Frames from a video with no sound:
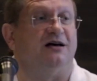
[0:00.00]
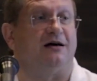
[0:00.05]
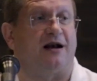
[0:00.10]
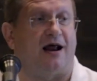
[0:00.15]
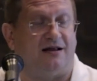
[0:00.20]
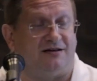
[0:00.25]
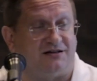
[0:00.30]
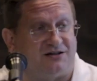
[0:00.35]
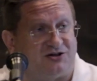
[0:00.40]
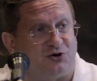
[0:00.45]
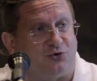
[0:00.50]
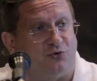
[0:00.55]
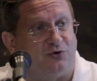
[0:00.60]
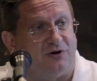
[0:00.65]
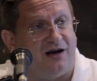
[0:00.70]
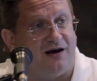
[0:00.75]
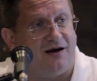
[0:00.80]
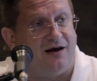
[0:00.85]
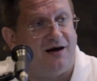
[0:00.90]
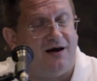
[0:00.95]
run through
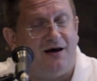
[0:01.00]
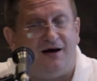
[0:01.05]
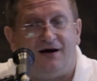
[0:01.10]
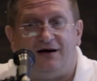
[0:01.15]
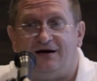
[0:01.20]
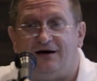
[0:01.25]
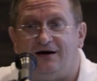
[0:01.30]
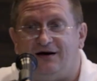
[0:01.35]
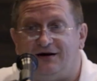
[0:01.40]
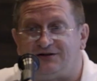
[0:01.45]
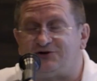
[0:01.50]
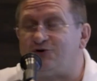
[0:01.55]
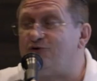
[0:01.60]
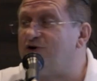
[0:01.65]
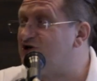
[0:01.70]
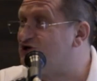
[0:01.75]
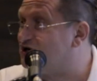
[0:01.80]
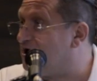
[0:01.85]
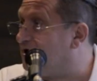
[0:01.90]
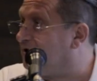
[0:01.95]

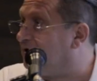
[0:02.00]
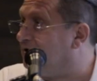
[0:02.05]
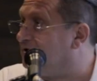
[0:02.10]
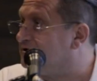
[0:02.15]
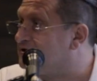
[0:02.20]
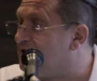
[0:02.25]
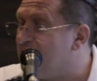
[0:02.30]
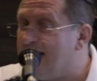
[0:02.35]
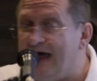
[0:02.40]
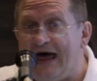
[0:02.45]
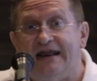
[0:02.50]
the jungles,